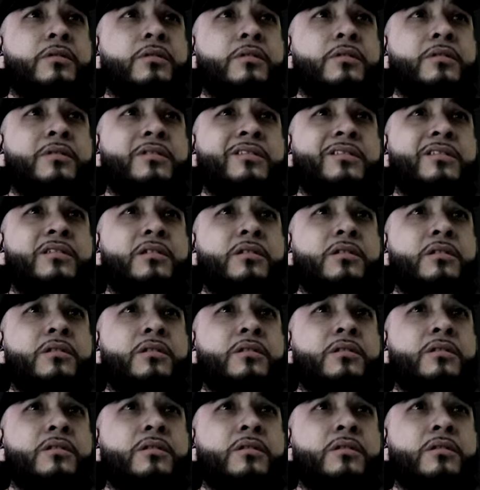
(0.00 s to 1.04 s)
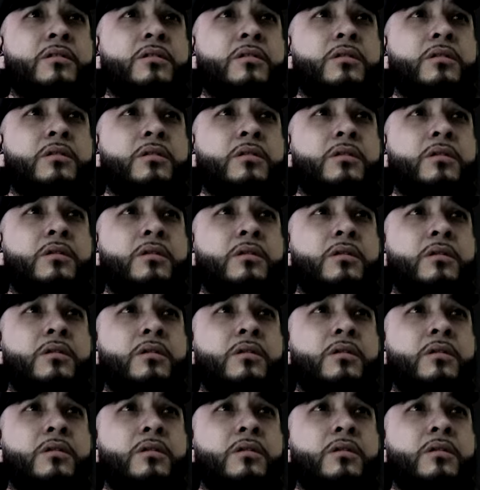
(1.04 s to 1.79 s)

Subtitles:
Nothing is said.